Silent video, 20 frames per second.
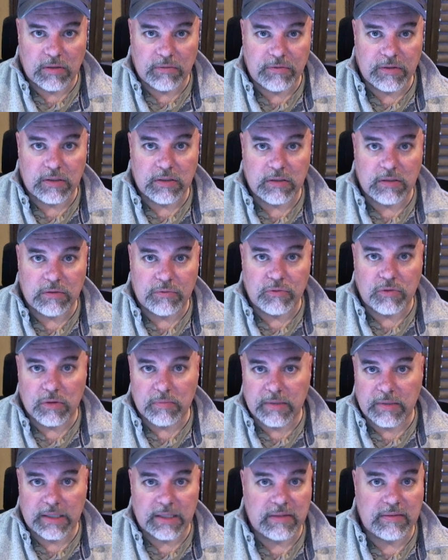filling out the
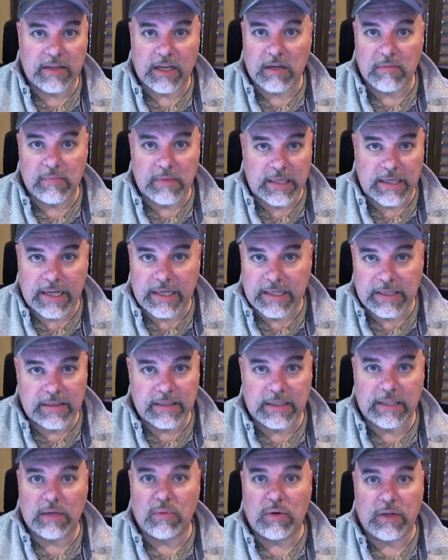form, they can tell me
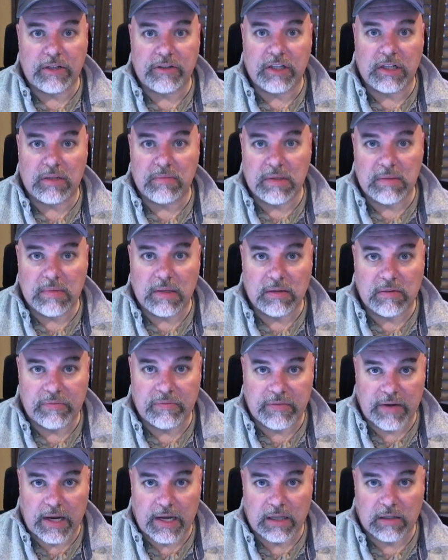anything they want to tell me about the
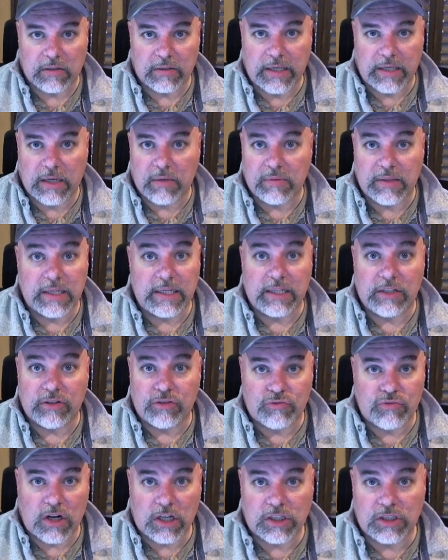file, okay, with any
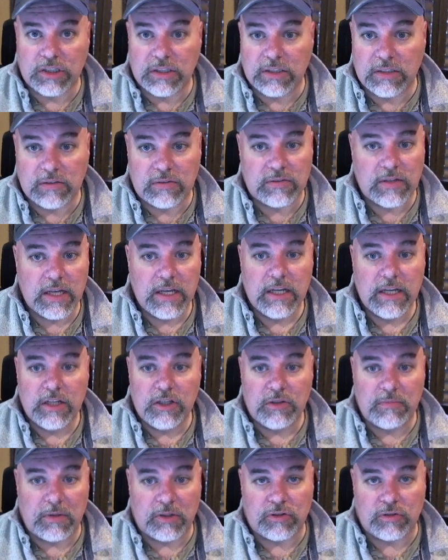instructions,
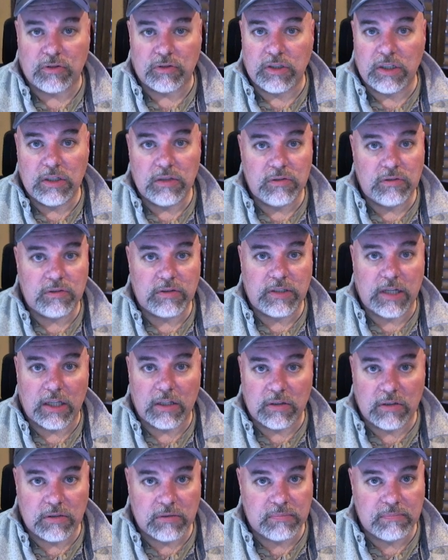special notes,
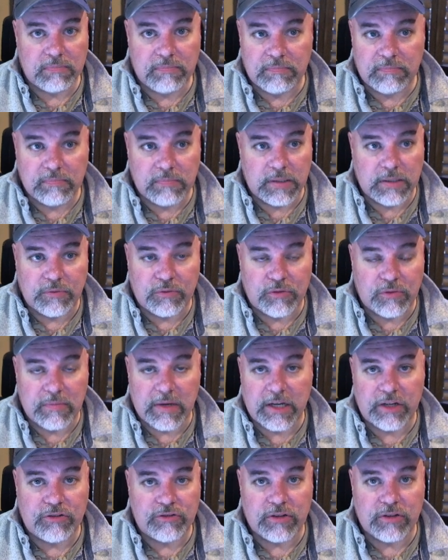color
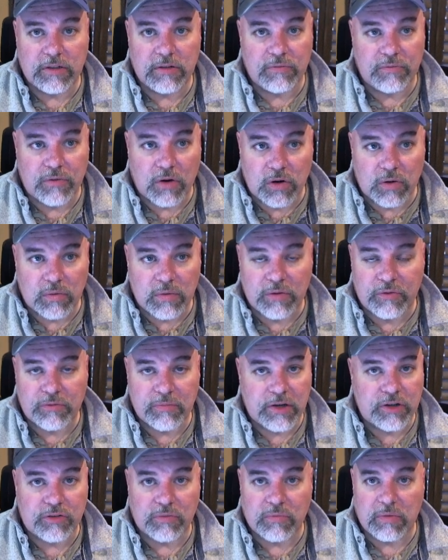information, photo
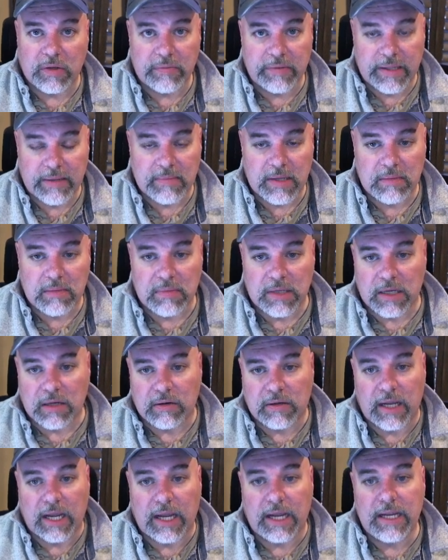information, whatever that may be,
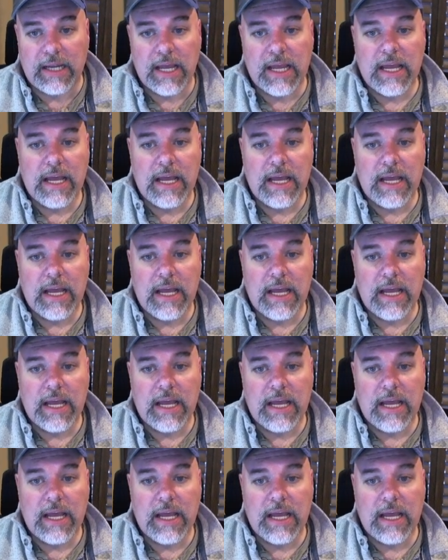okay?